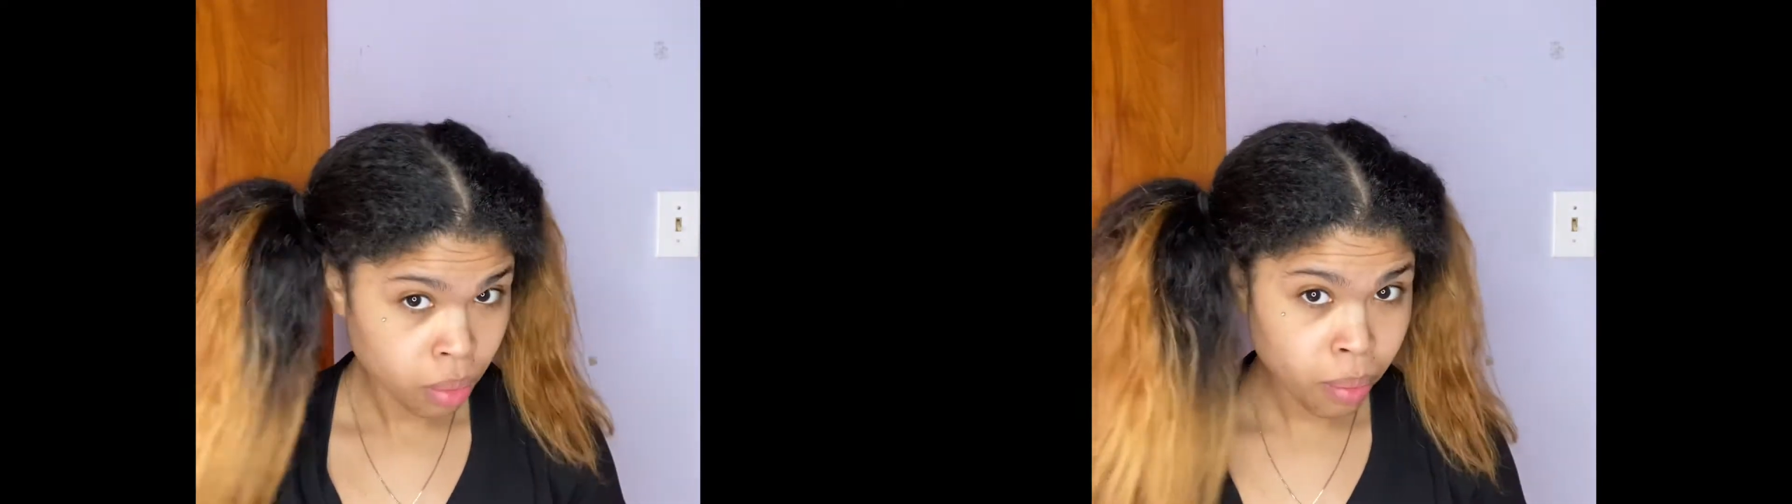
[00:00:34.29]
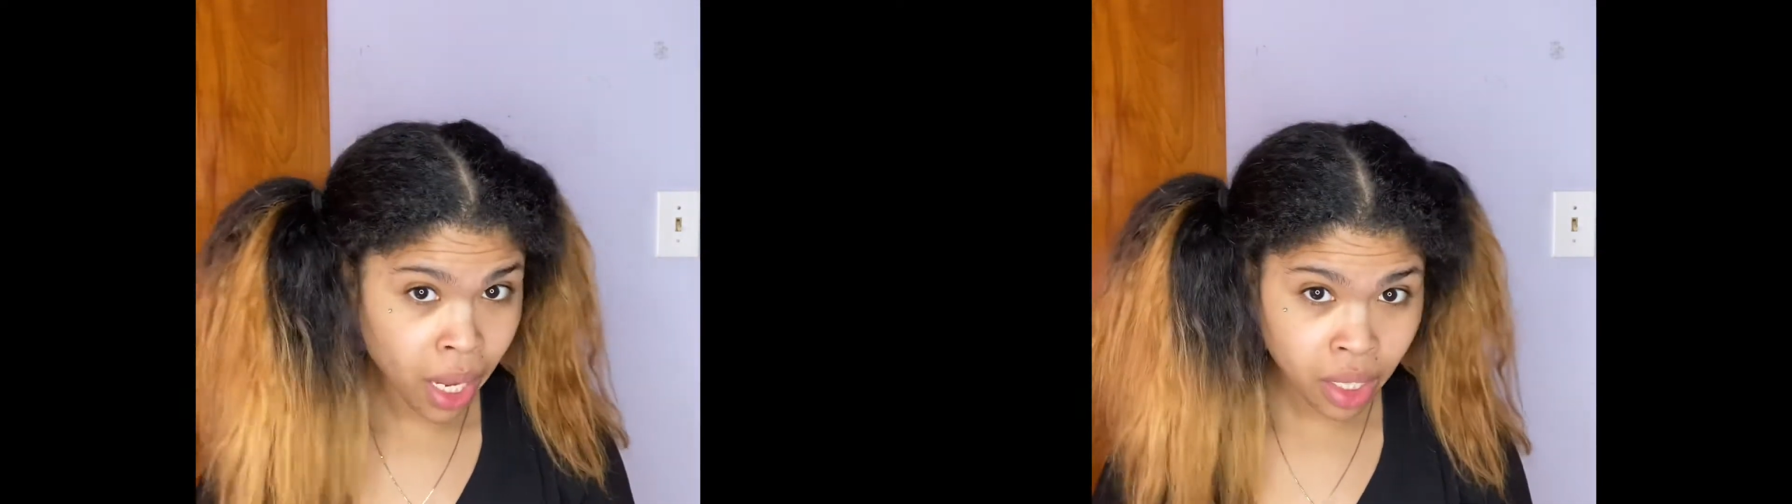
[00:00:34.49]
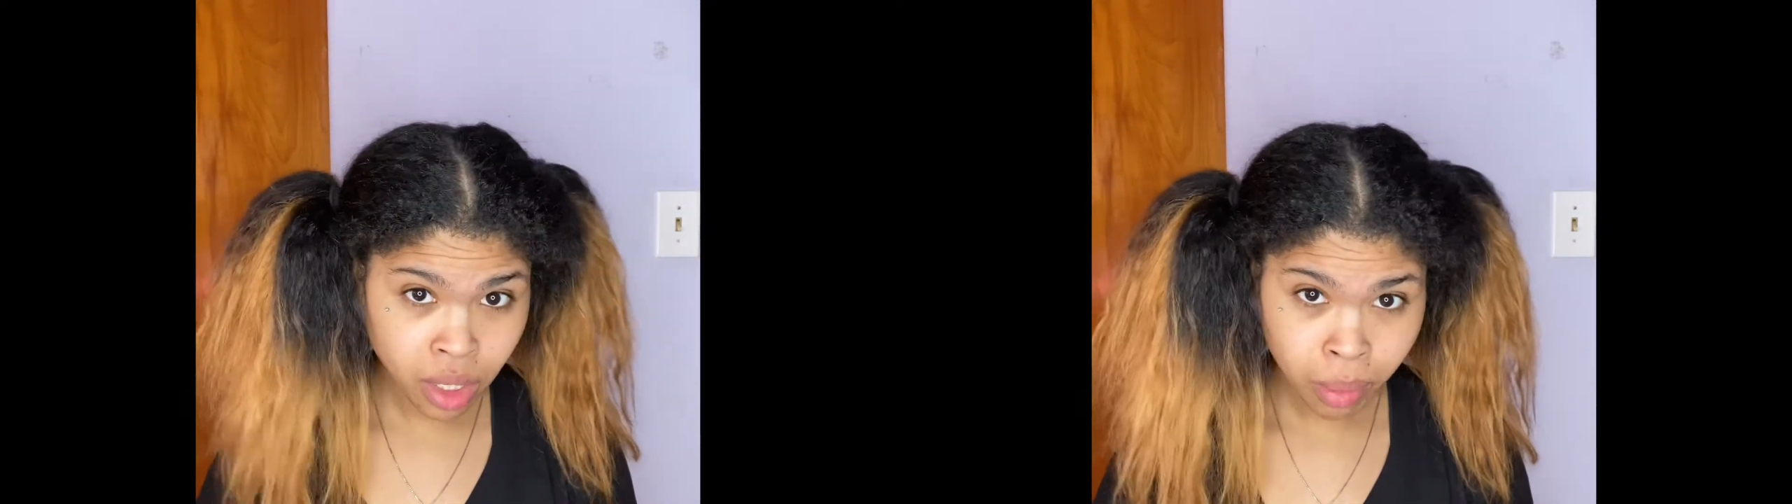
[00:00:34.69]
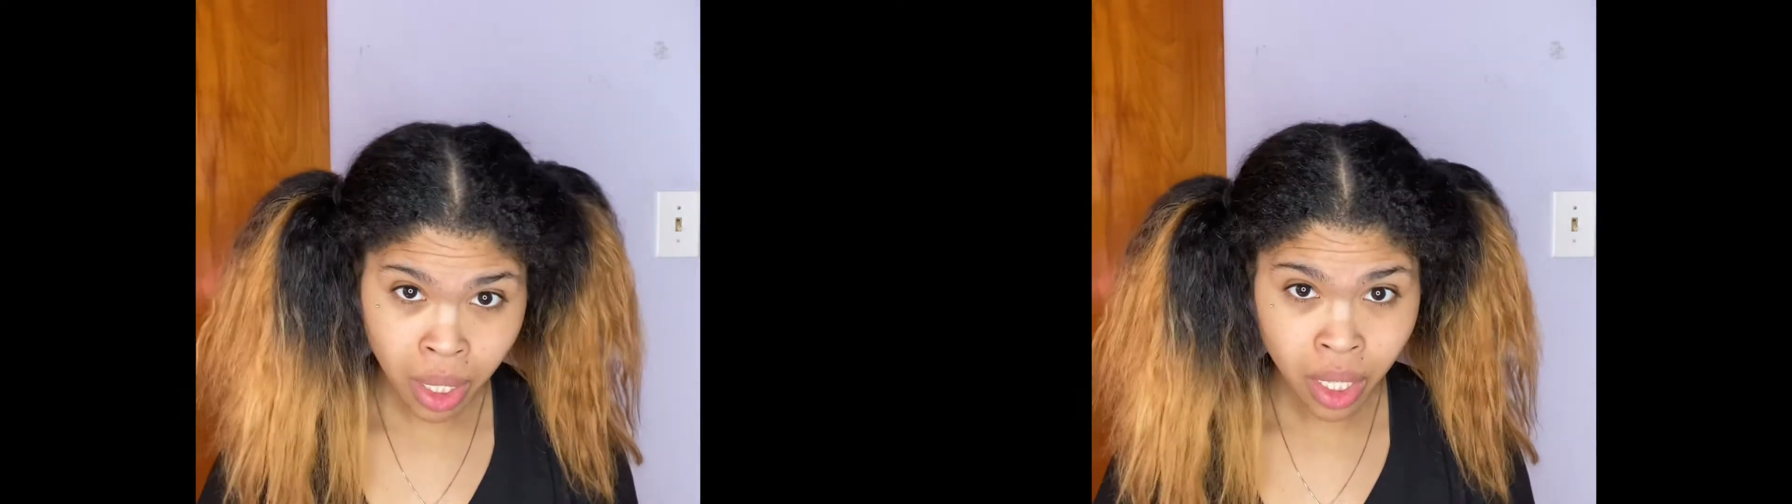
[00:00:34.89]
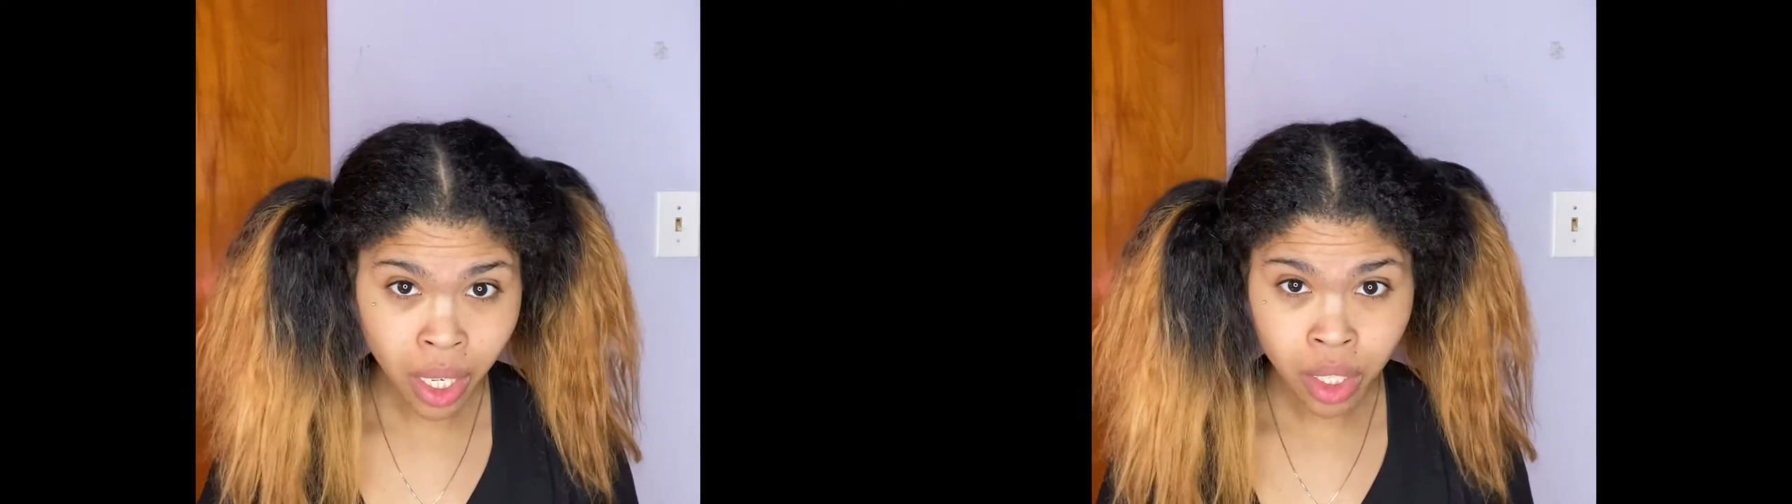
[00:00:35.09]
back to my
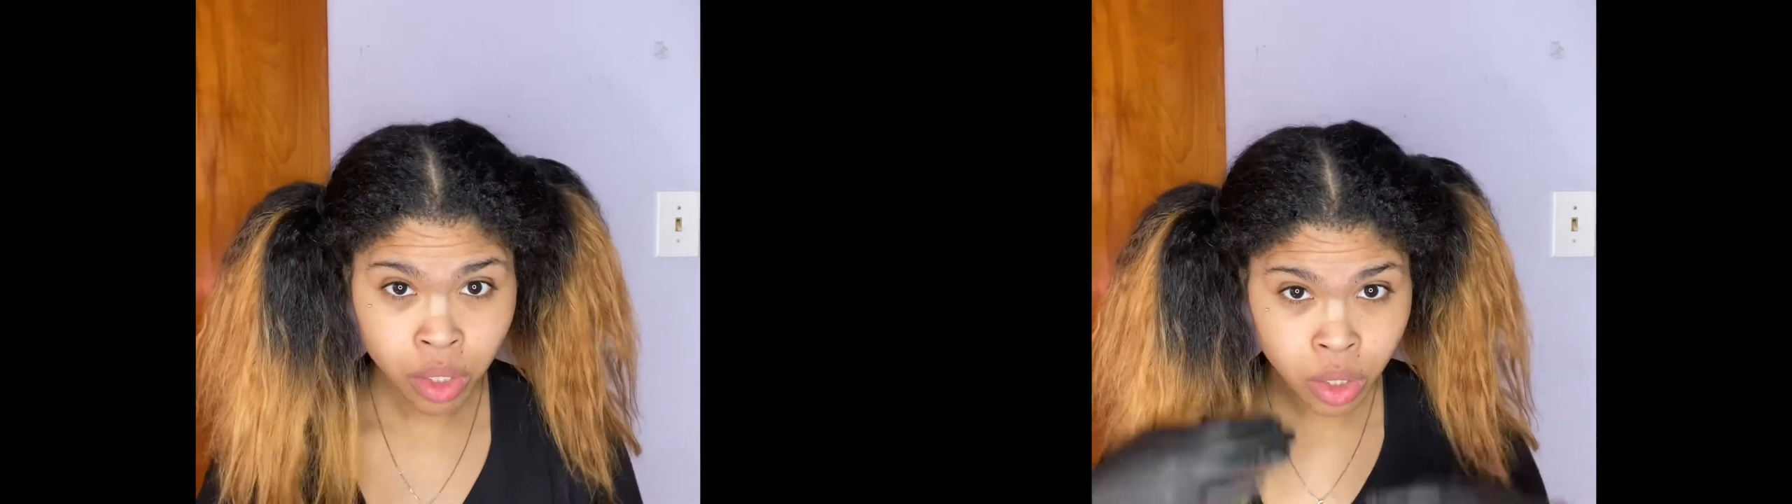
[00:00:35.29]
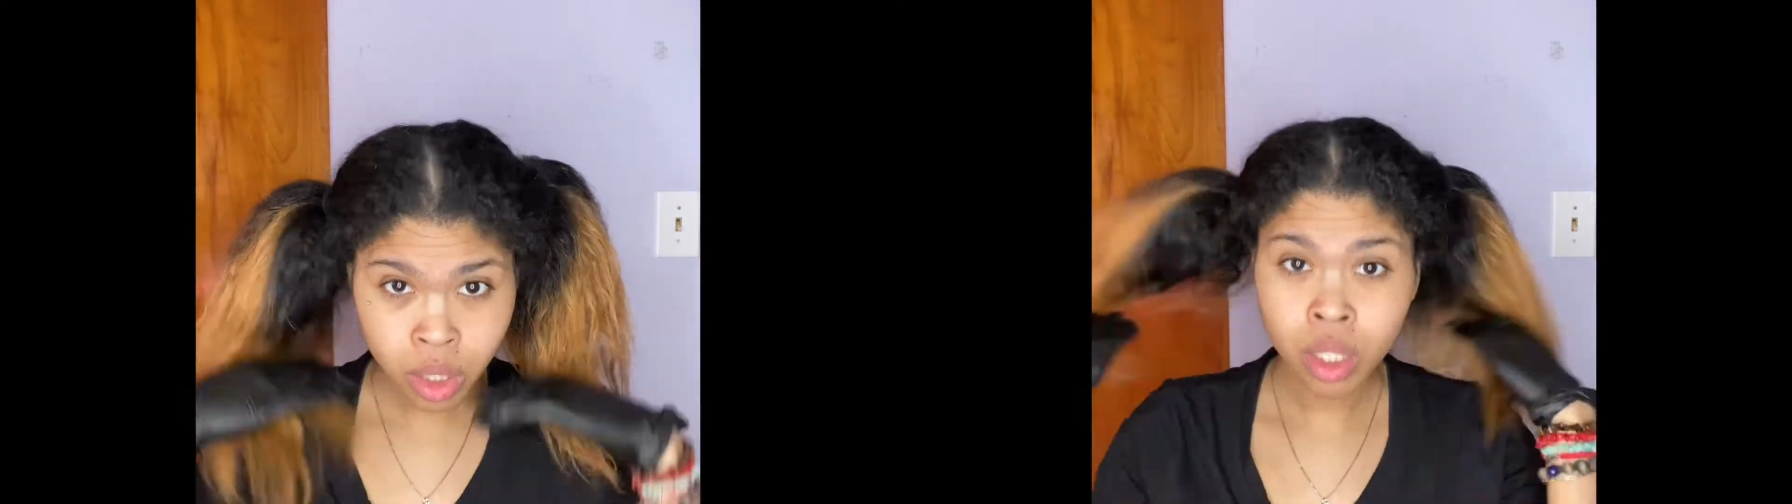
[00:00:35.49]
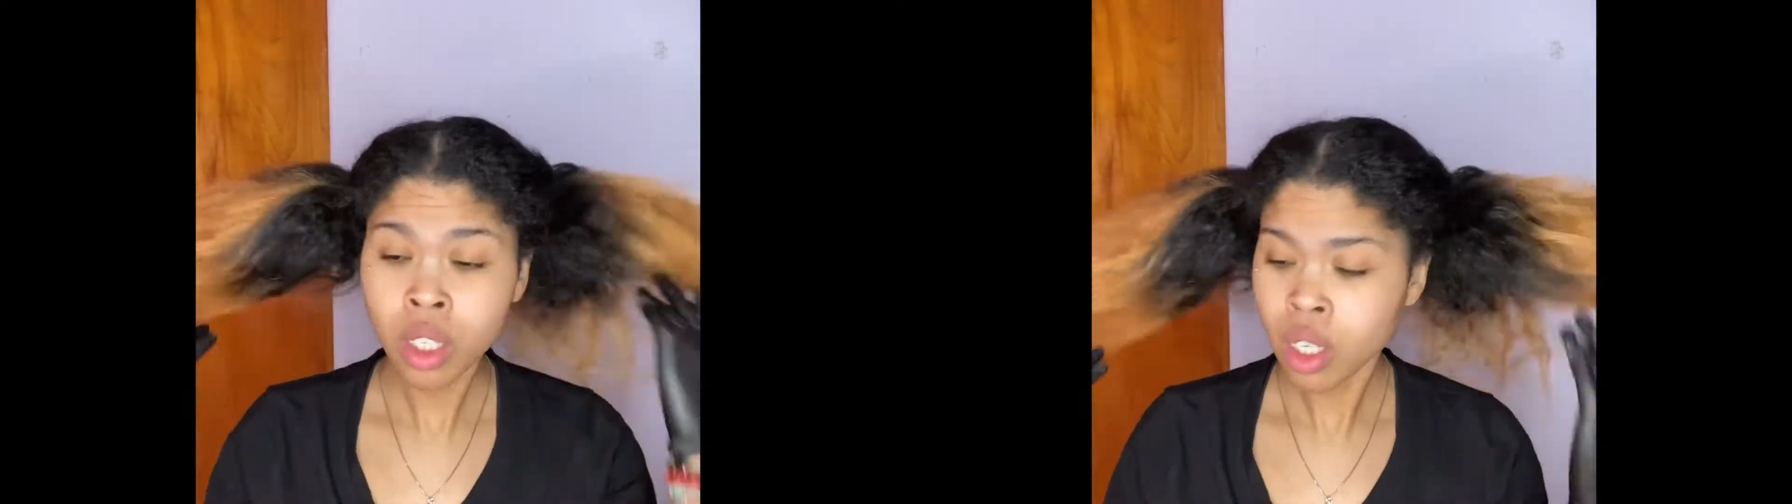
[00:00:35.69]
natural.